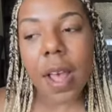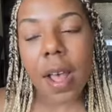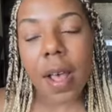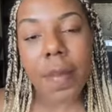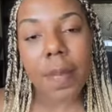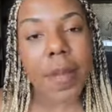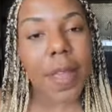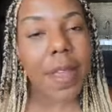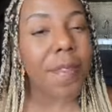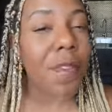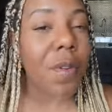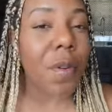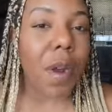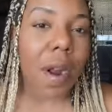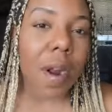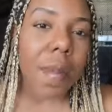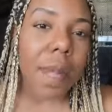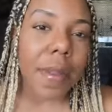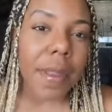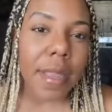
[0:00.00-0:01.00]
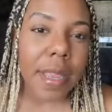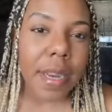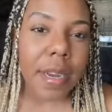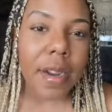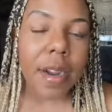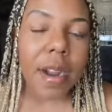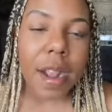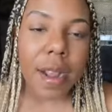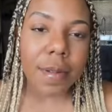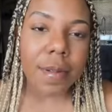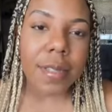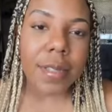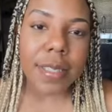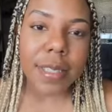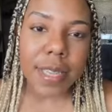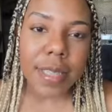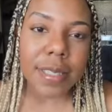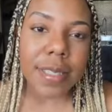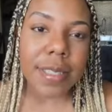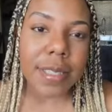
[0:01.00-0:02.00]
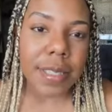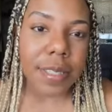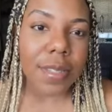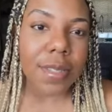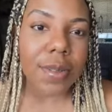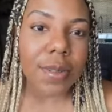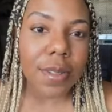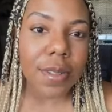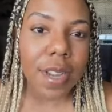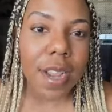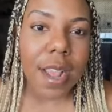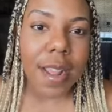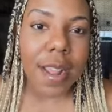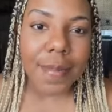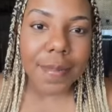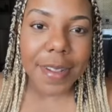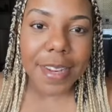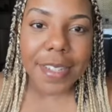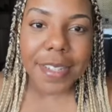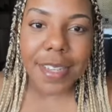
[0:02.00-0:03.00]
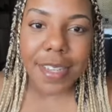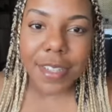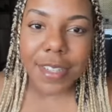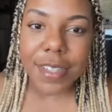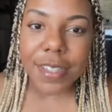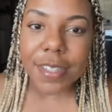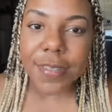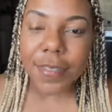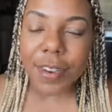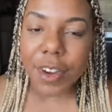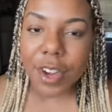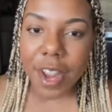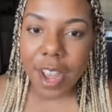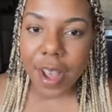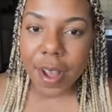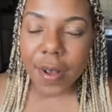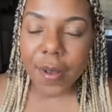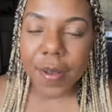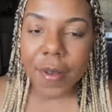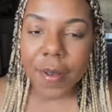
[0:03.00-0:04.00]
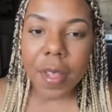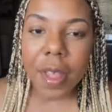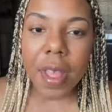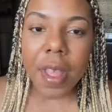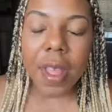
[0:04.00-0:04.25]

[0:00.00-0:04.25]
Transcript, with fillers: Um, but if you are a beginner, would say stick to the guided meditations for now.